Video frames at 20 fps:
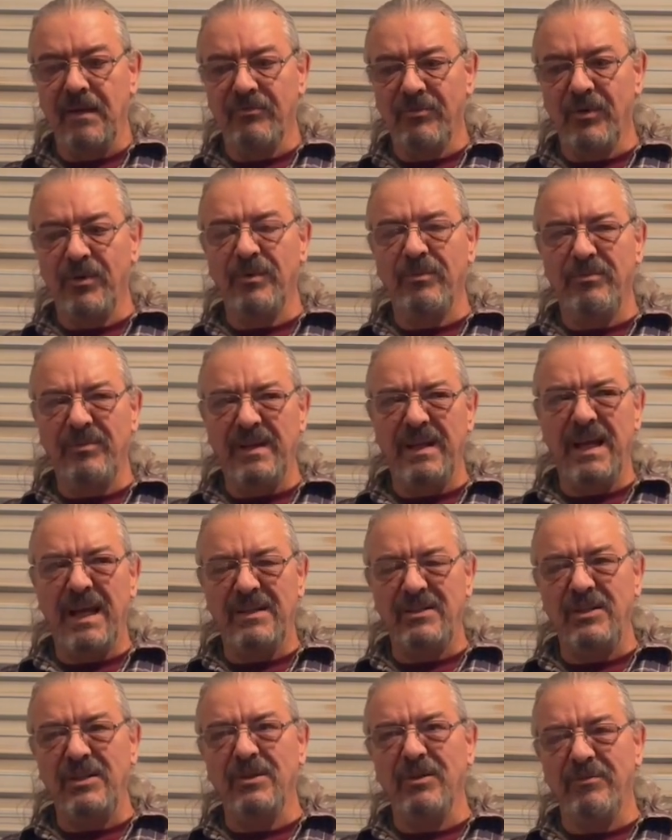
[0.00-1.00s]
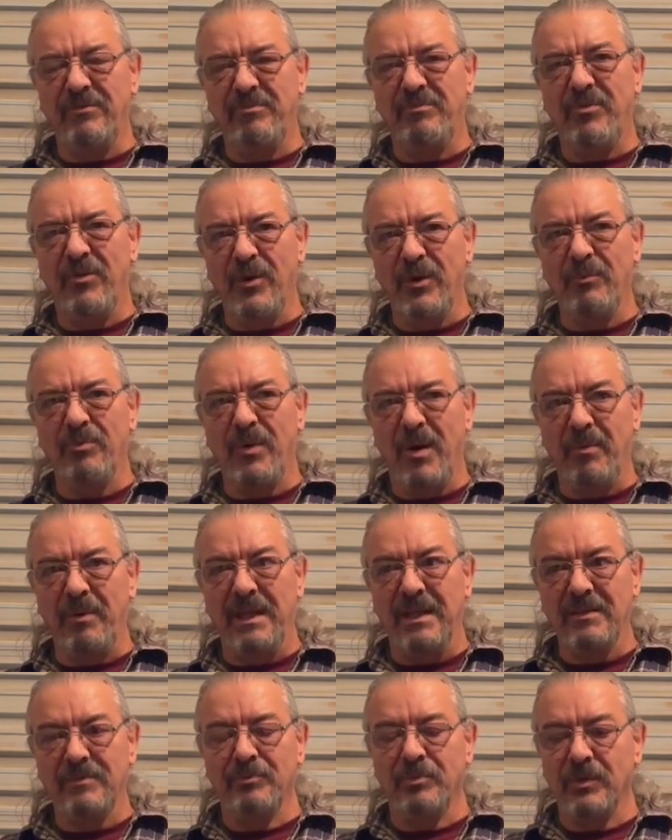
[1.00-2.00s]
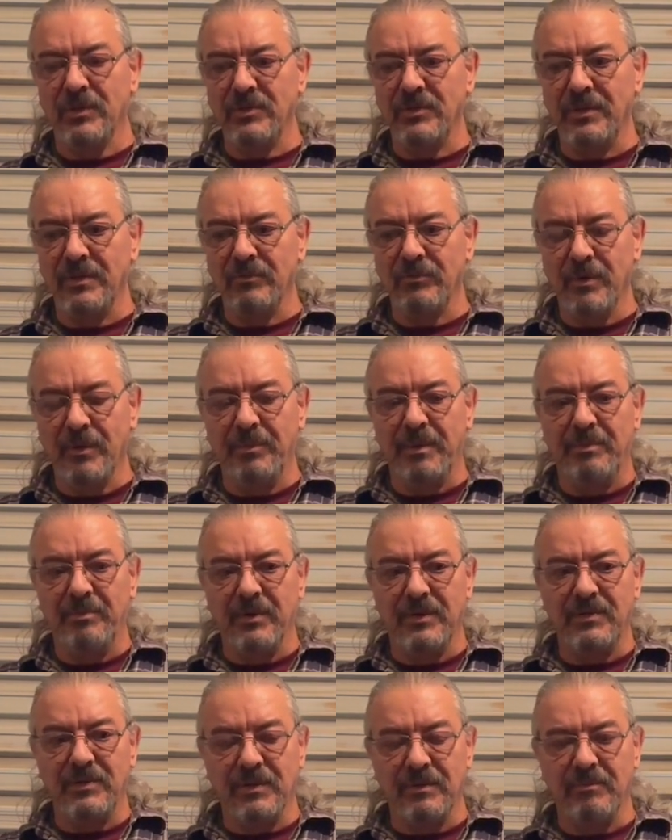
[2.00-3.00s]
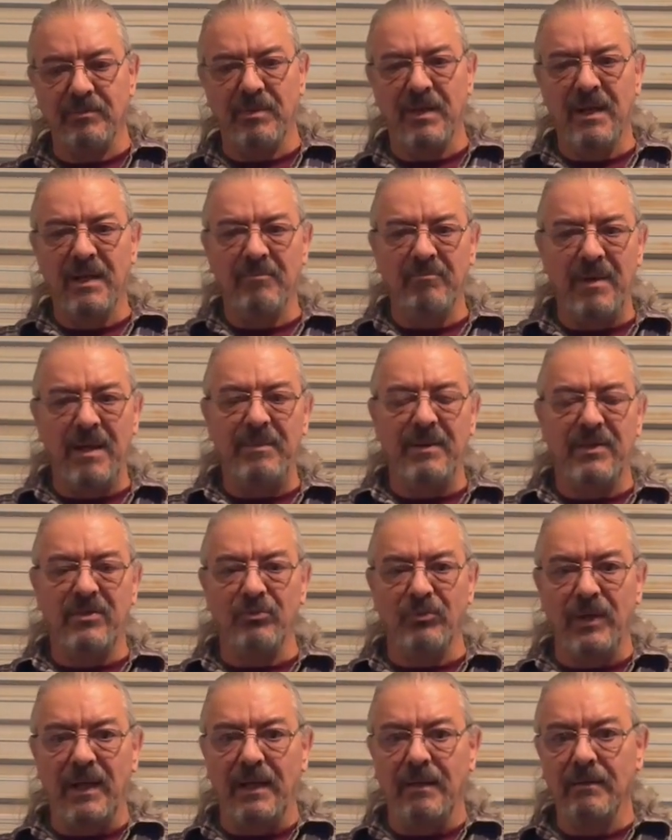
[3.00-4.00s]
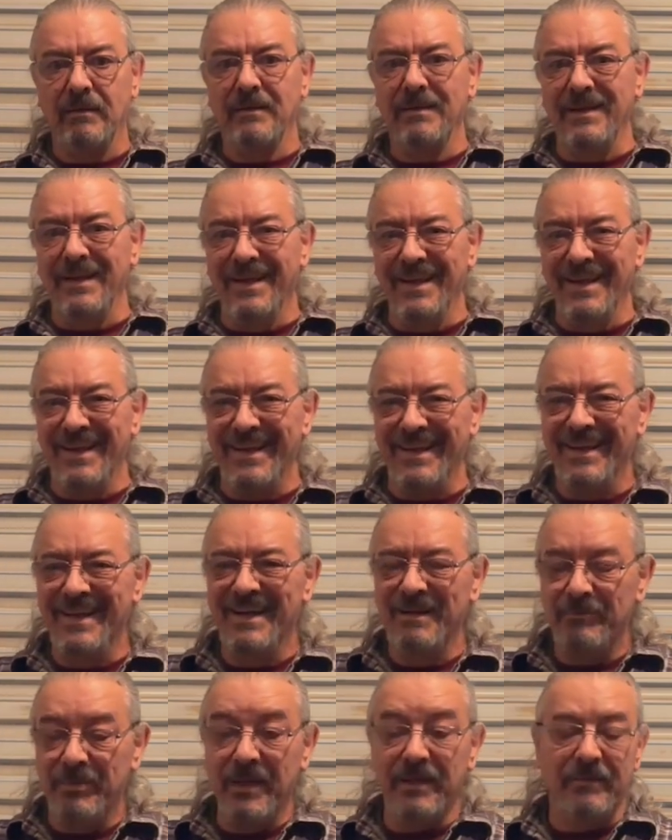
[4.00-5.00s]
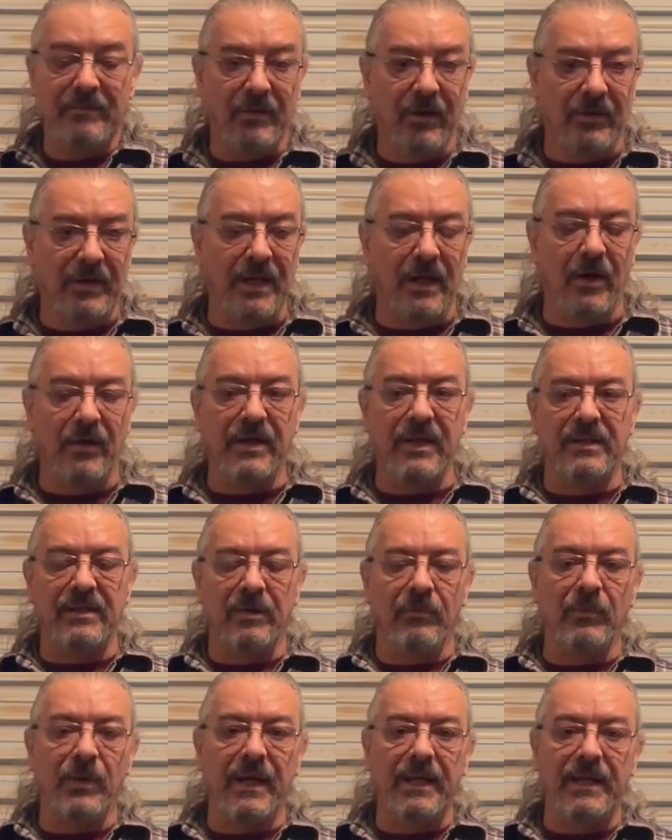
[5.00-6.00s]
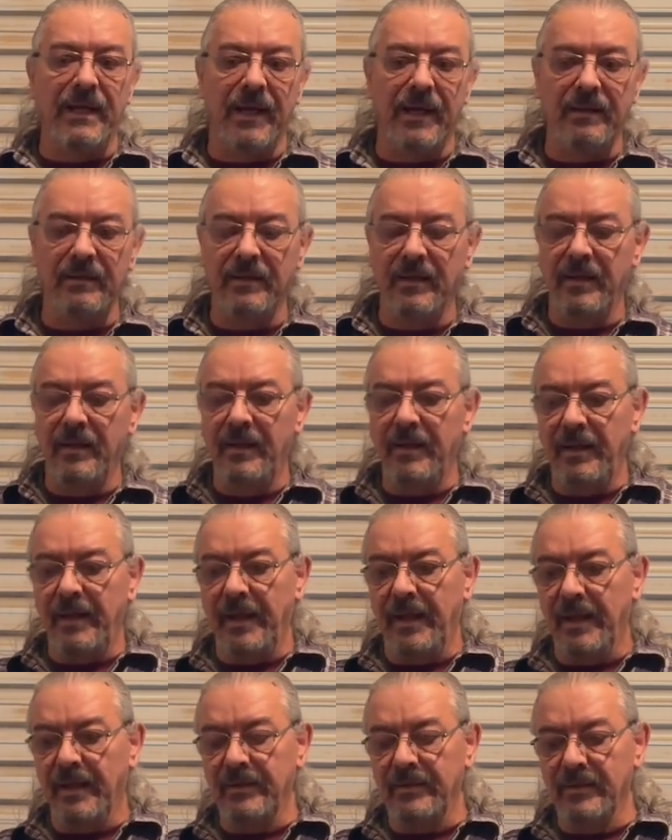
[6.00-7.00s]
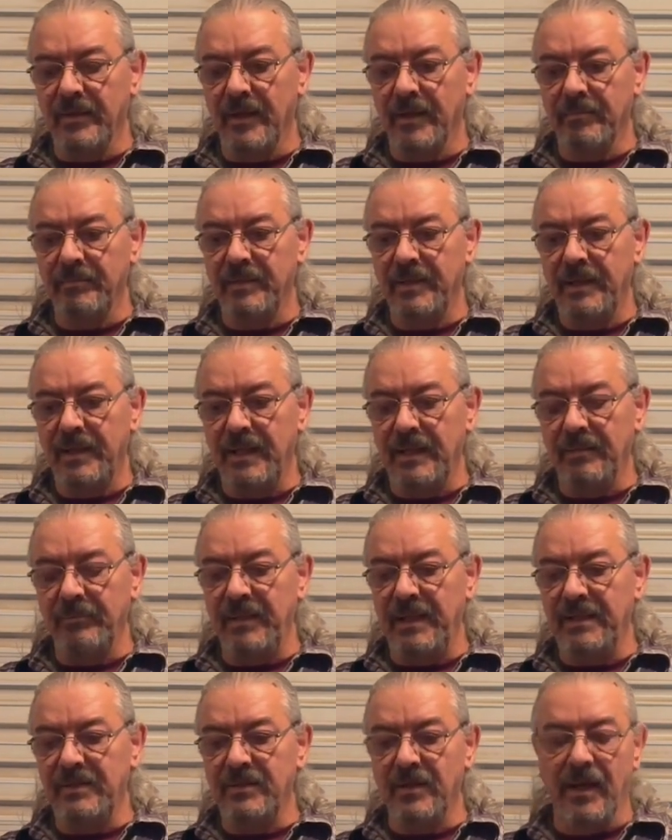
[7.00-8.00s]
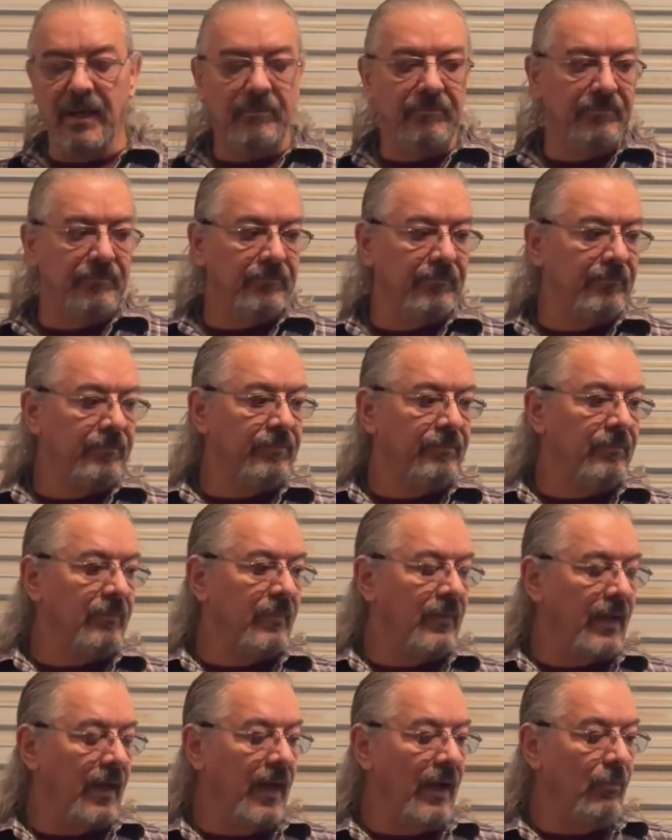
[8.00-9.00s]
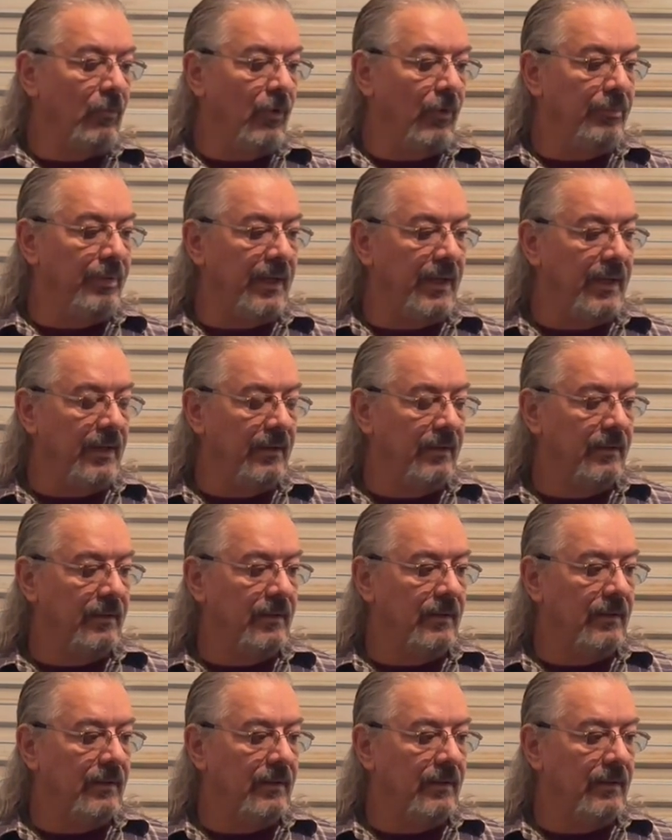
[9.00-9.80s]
Four probably is pushing it. We'll be pushing it. Maybe three. But I'll get done when I can. And in the meantime, I will be.